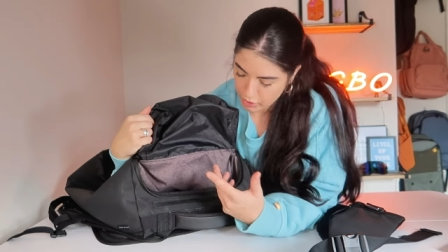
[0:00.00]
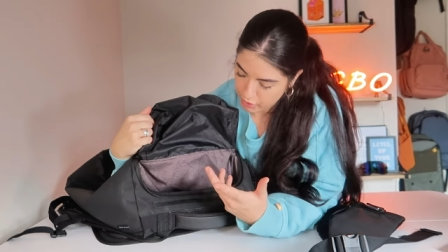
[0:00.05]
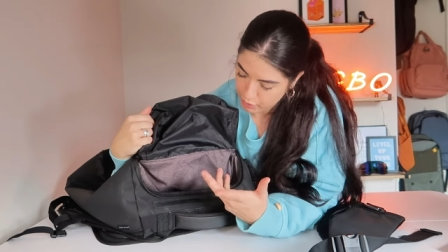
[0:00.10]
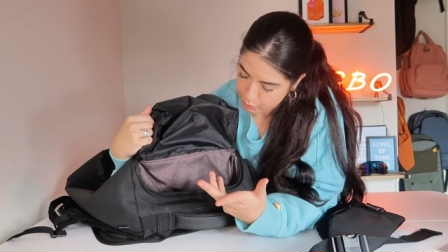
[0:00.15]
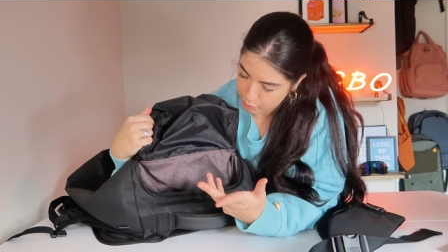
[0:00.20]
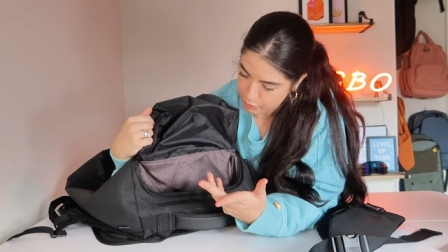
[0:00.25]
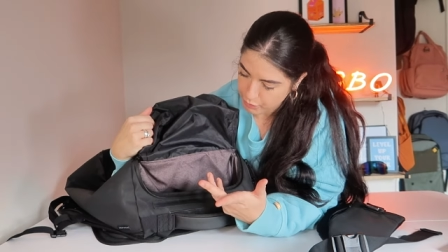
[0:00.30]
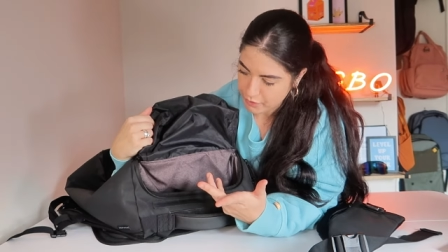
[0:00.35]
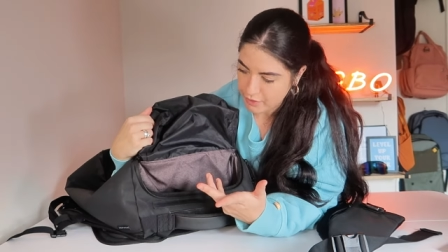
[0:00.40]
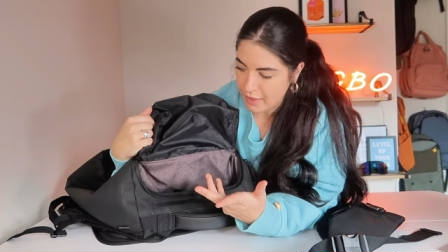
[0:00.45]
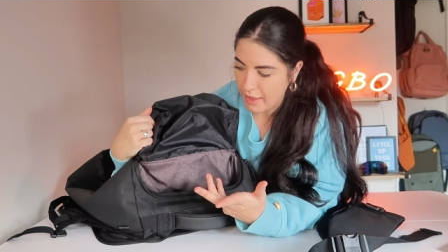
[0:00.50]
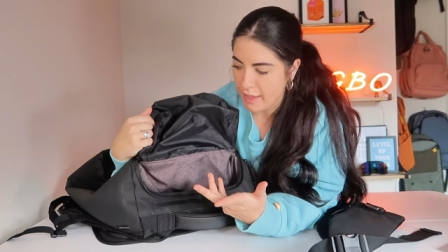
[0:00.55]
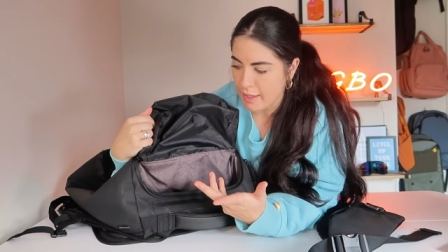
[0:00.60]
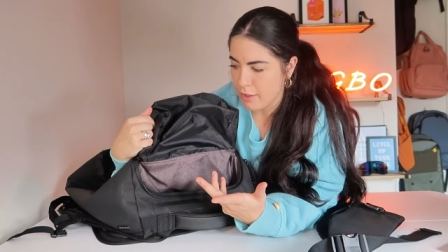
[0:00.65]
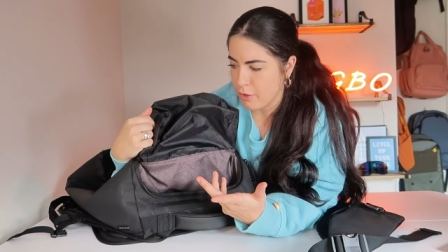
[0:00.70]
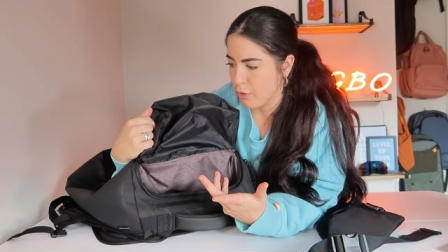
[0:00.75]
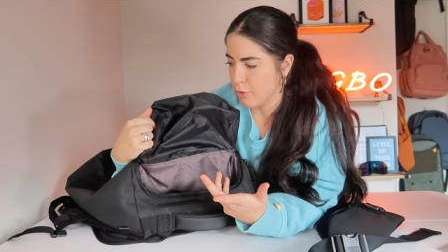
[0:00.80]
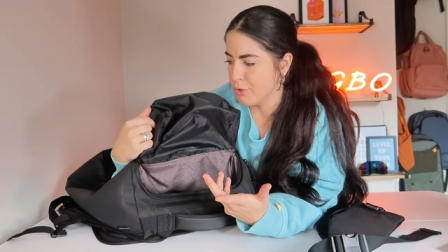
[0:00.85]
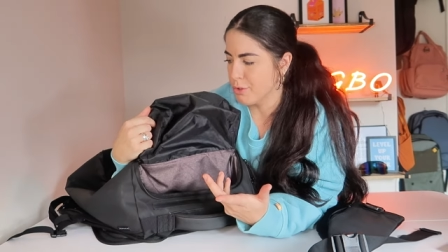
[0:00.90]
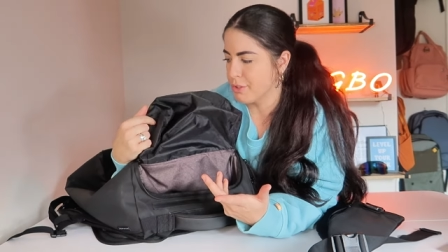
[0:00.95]
of them they
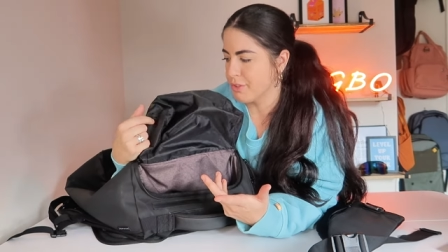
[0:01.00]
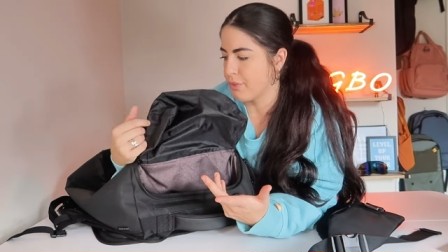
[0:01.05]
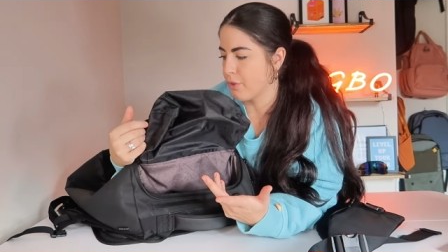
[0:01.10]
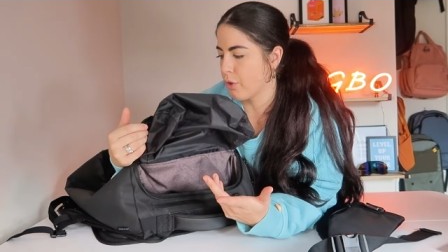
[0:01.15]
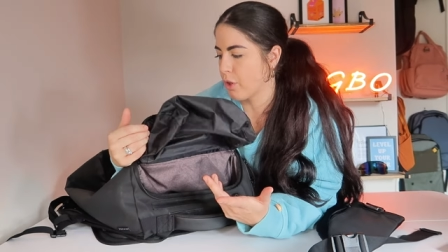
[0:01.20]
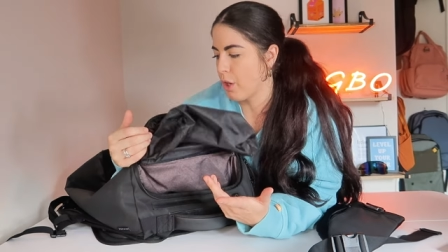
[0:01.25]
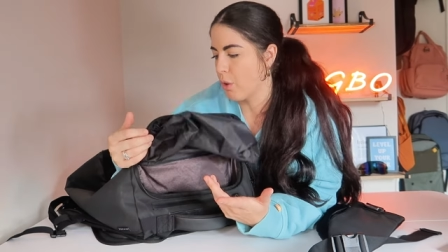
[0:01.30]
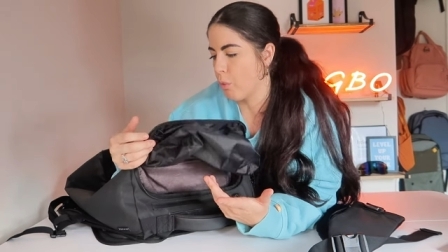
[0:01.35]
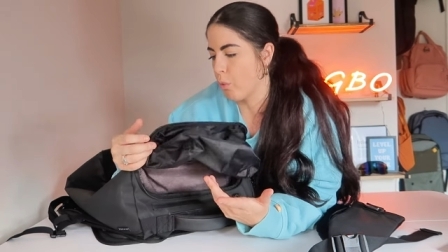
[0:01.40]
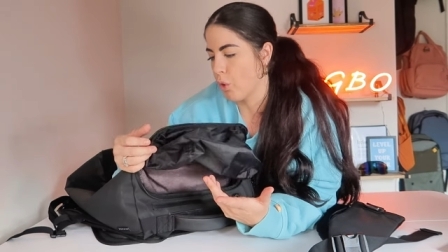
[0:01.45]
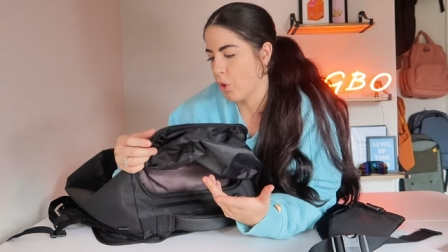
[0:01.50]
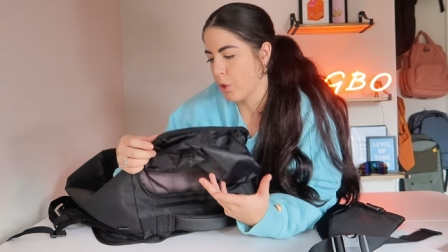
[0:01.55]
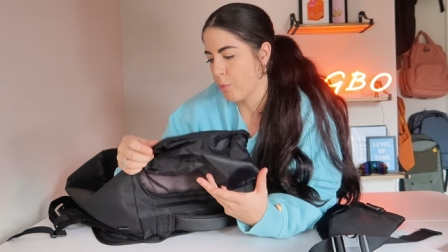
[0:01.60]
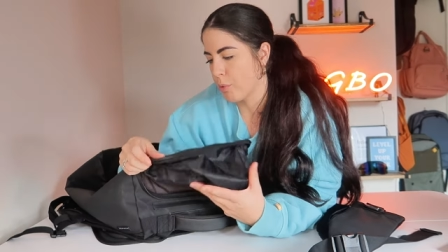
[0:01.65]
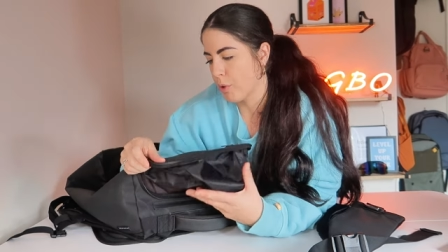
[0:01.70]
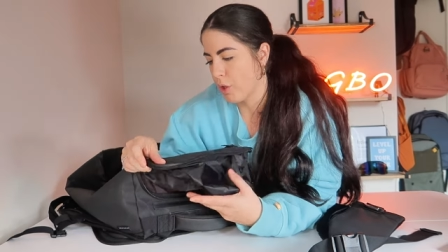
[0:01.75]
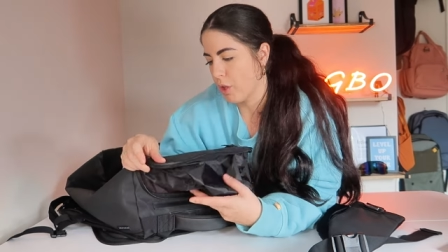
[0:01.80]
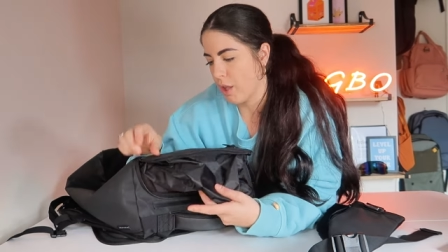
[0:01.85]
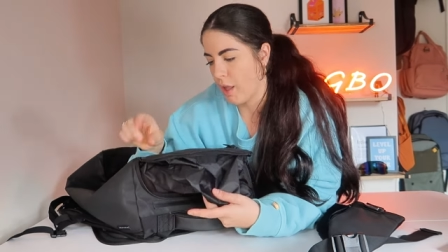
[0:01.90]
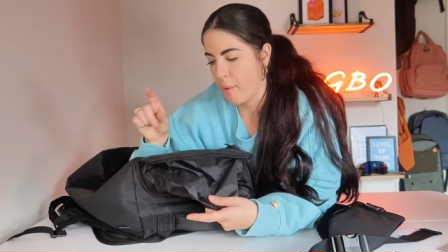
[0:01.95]
use for a water
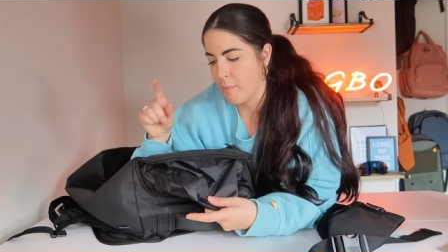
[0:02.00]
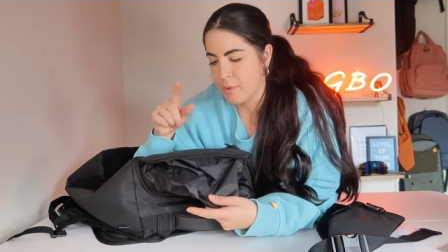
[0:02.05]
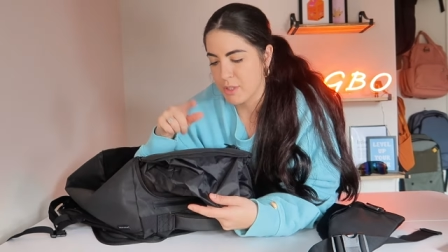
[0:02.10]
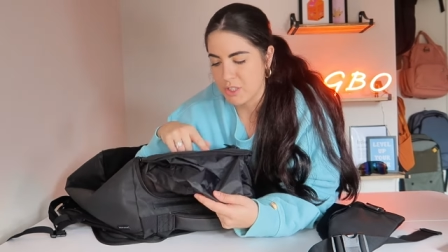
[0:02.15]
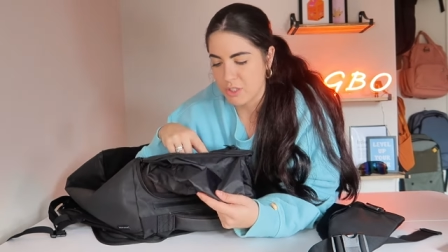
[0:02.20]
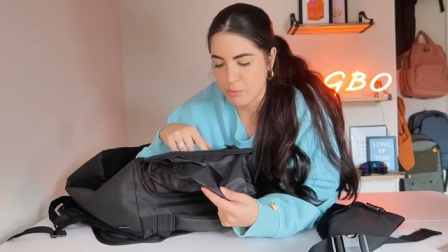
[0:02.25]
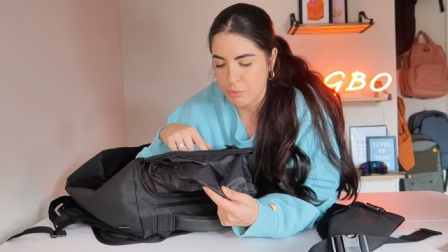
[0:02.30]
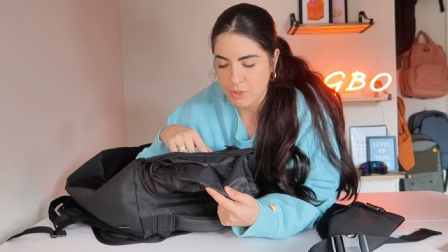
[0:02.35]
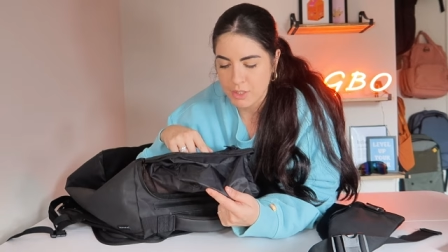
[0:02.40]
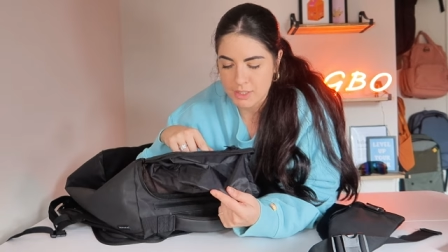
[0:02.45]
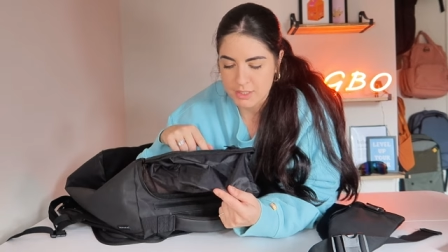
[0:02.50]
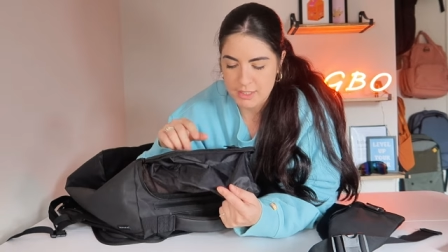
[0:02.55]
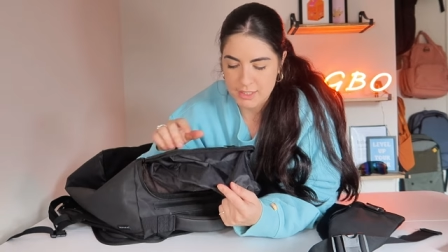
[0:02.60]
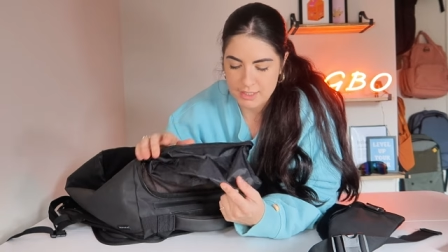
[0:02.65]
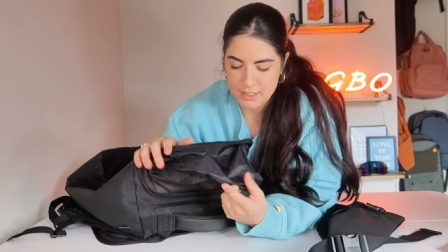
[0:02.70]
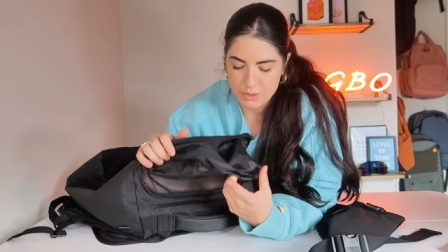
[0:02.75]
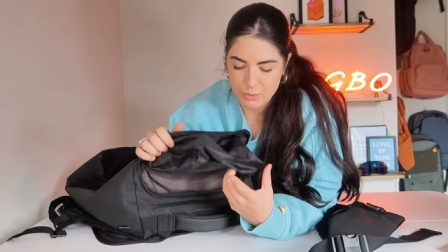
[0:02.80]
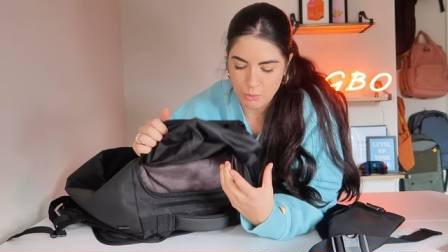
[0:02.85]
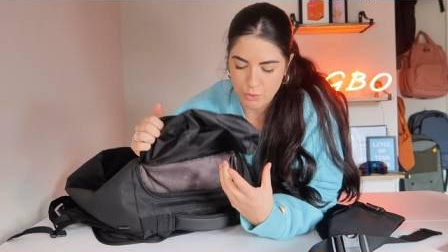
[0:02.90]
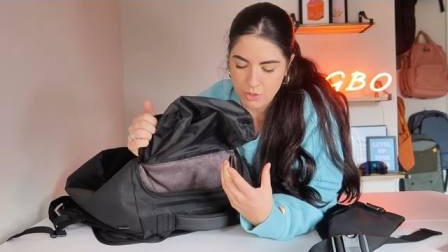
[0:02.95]
bottle, I'm assuming it's
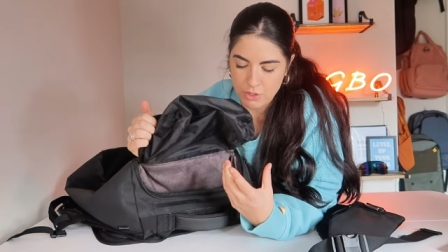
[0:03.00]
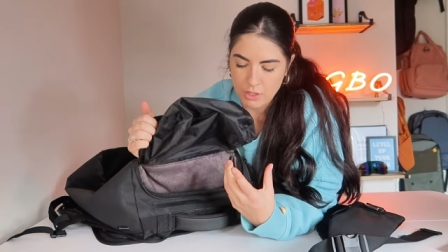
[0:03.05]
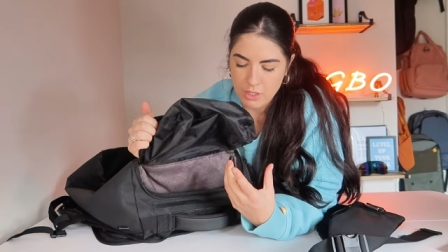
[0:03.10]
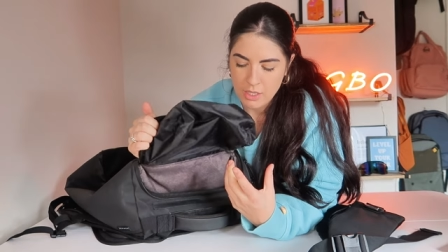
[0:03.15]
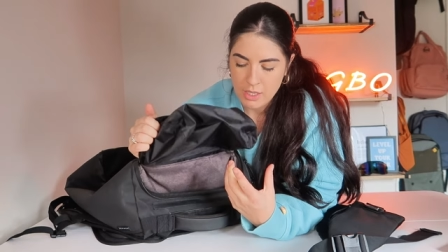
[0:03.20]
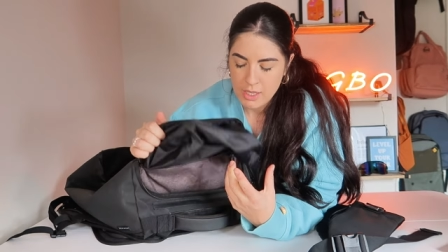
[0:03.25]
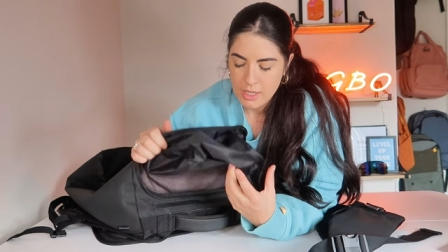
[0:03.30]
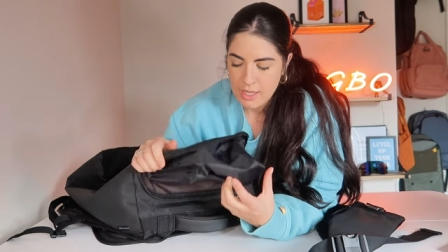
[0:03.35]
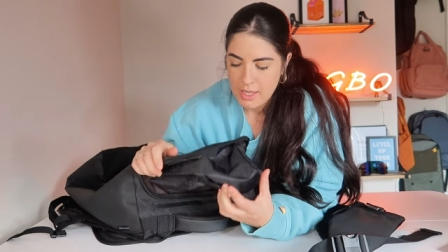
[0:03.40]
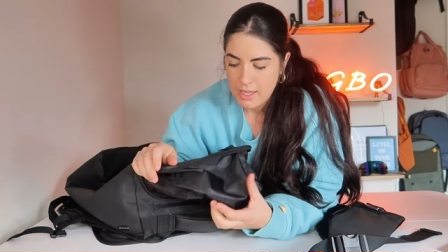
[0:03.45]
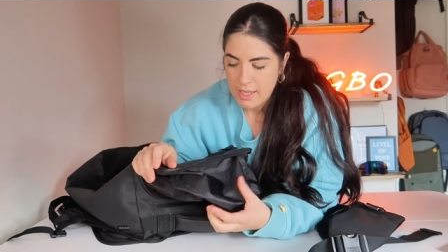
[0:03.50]
this one.